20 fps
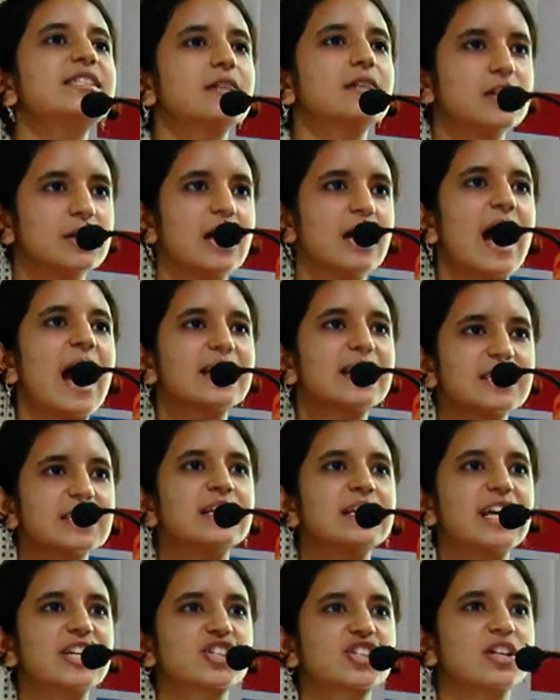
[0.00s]
a
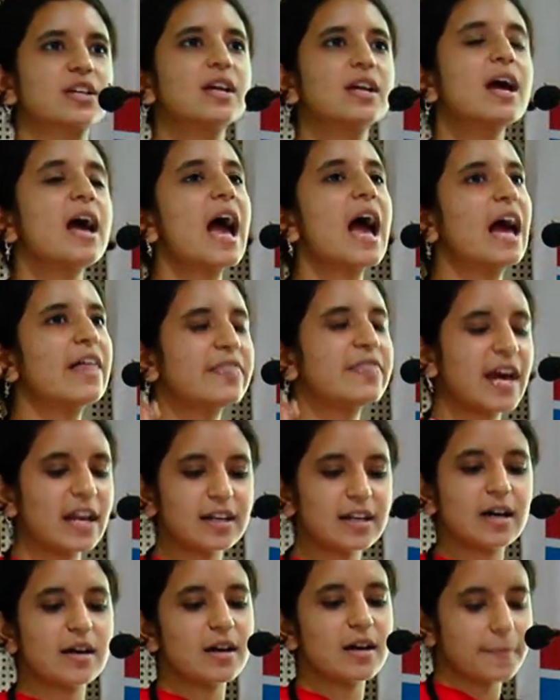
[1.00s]
nation. And then
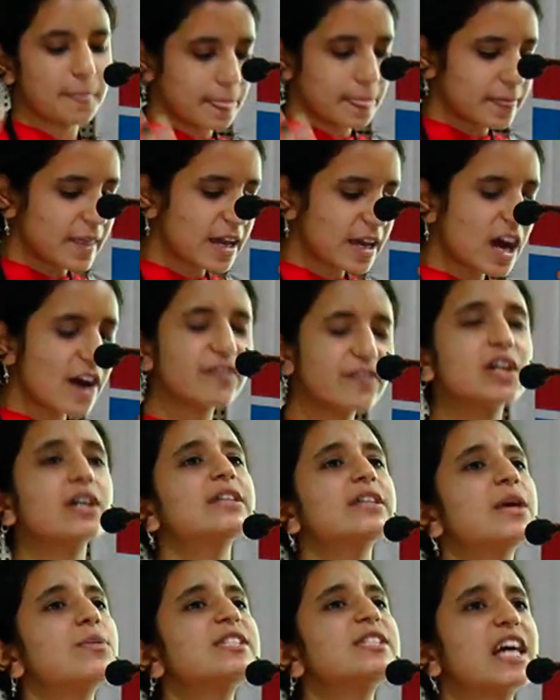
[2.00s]
thereafter there
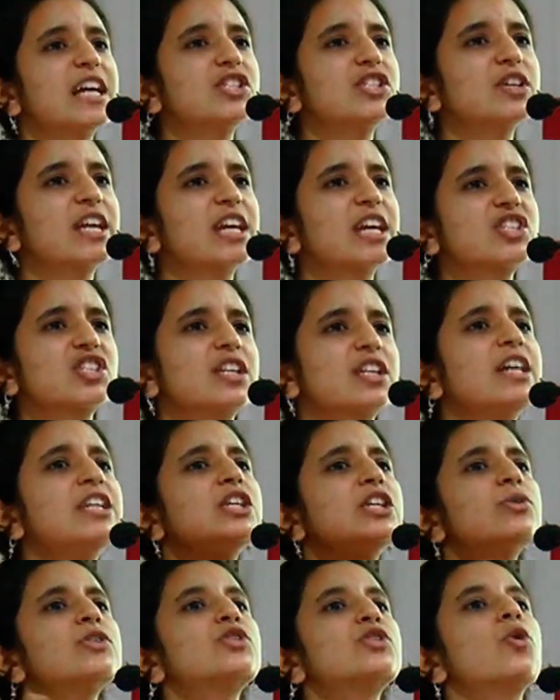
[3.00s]
was education. A new
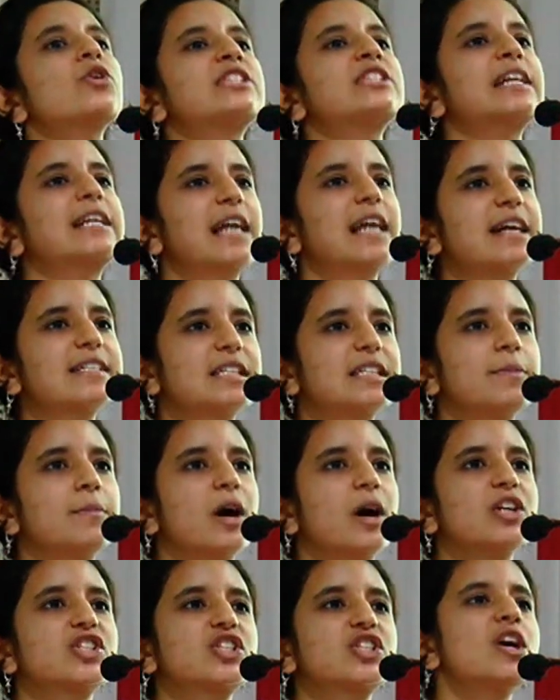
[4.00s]
social class
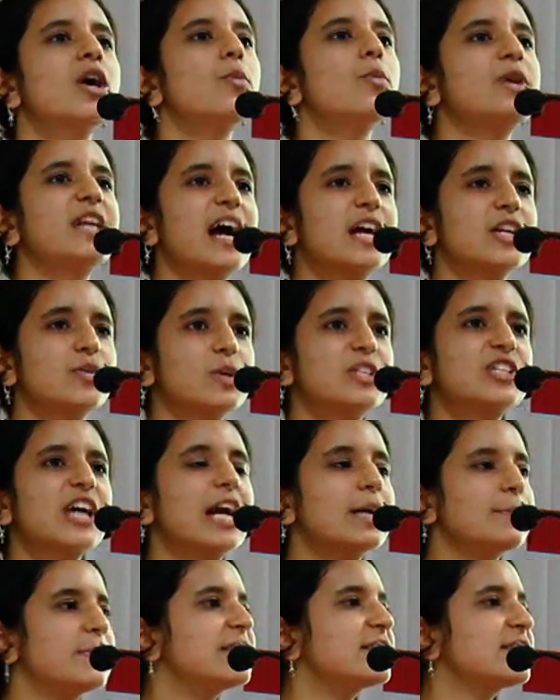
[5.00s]
emerged which had
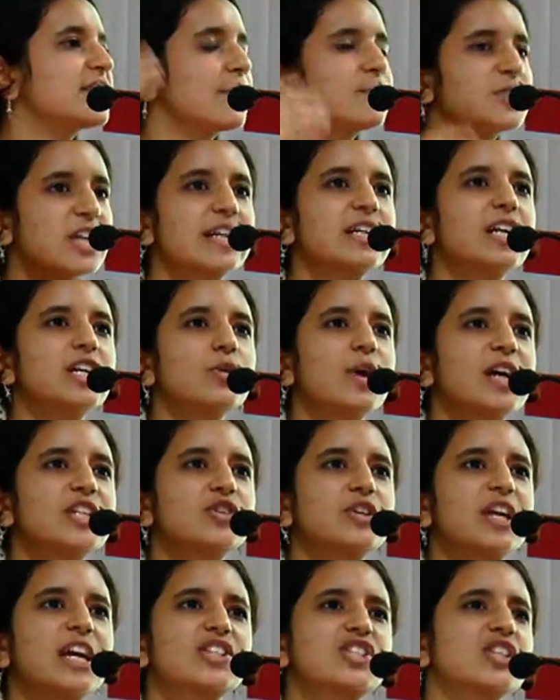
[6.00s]
been subjected to
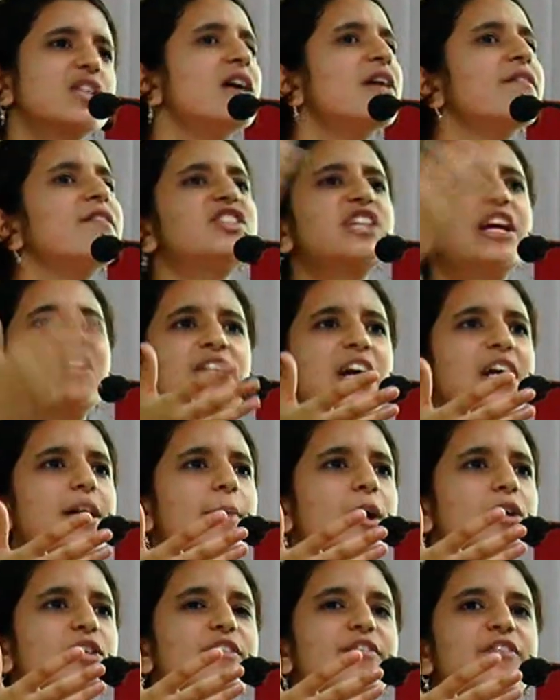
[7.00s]
education, which had read about
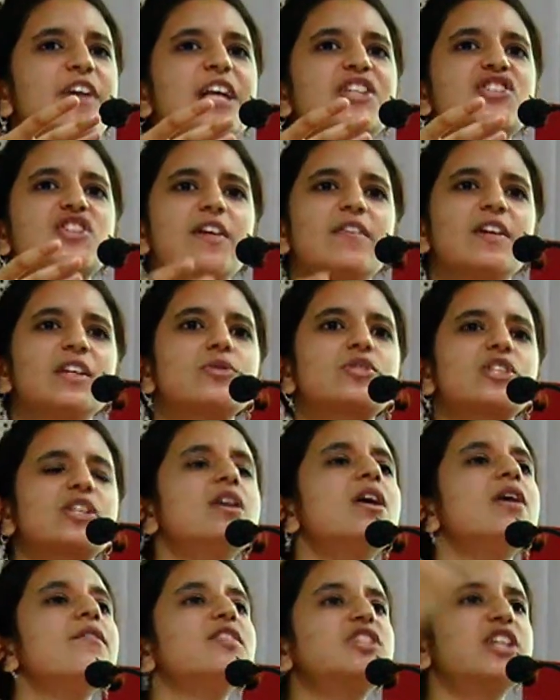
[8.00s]
the French Revolution,
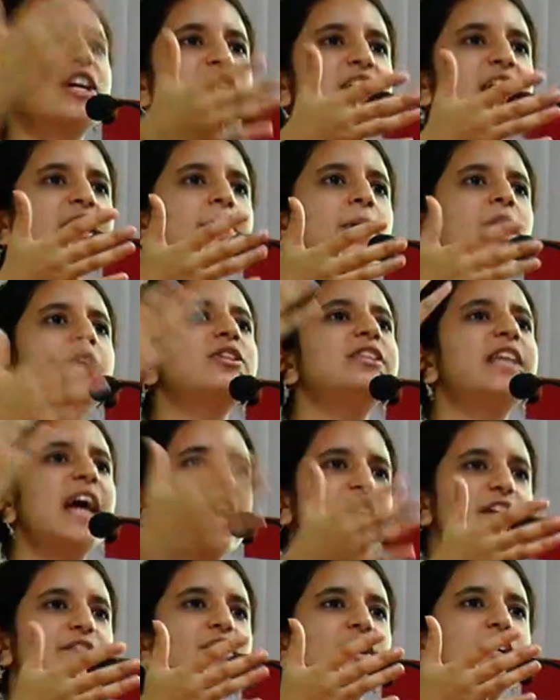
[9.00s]
which had read about their
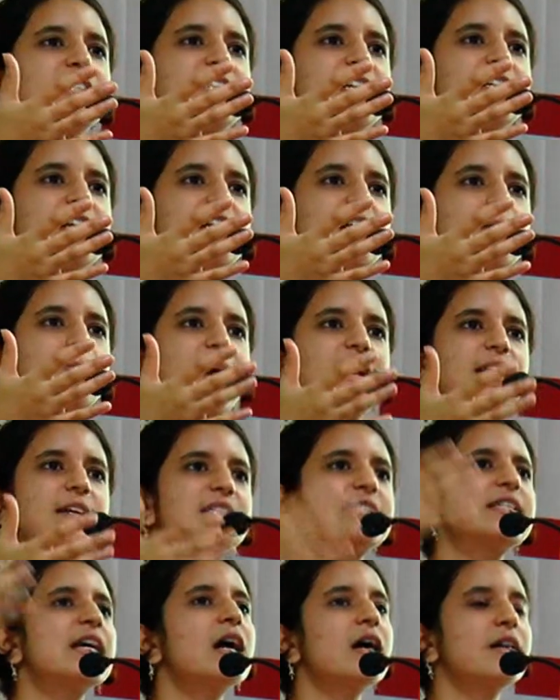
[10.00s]
efforts at independence,
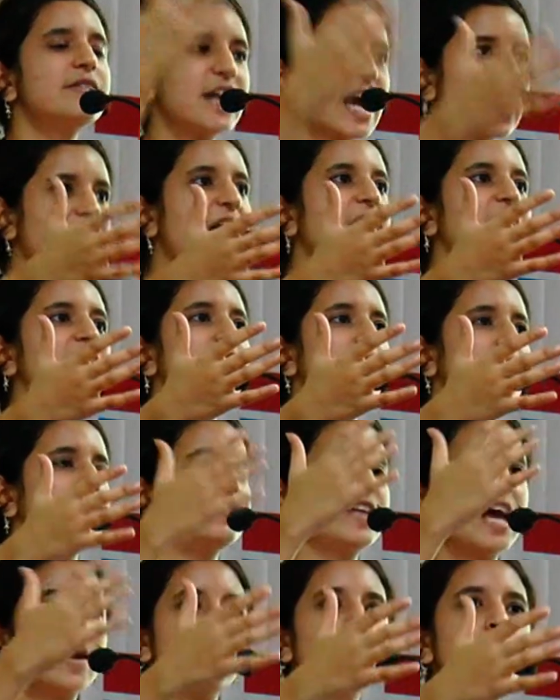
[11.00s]
their
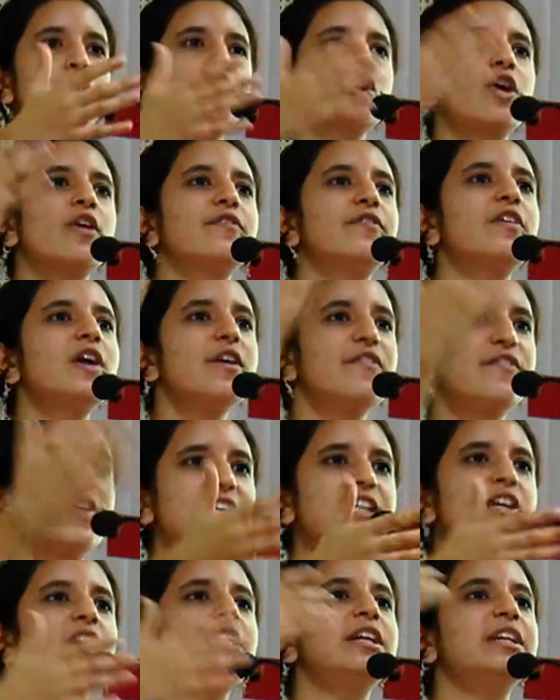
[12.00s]
motto of
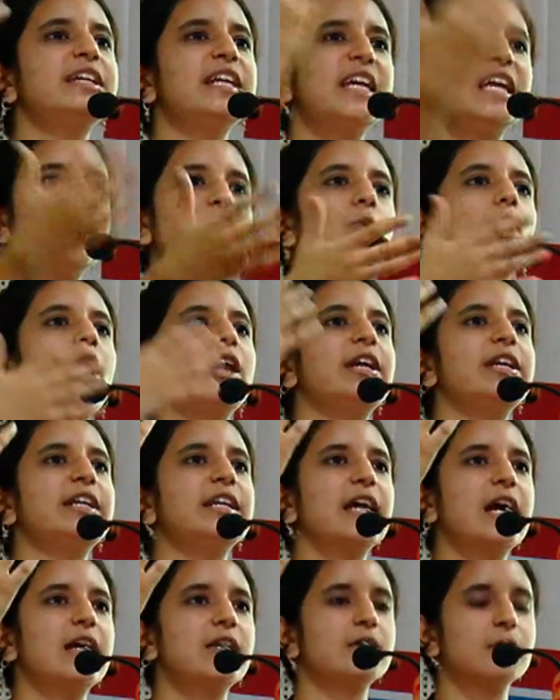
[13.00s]
fraternity, equality
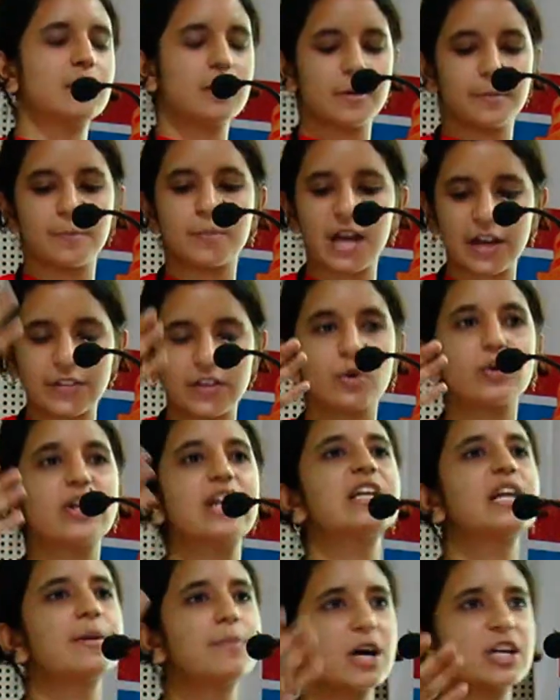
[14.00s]
and brotherhood and
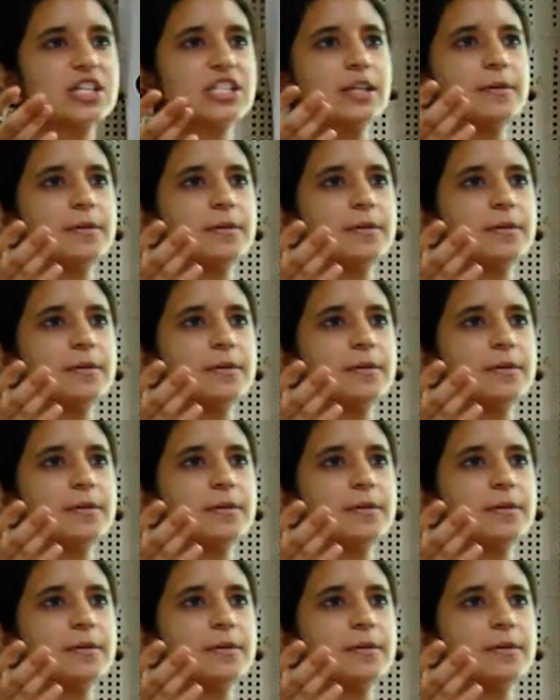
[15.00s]
liberty.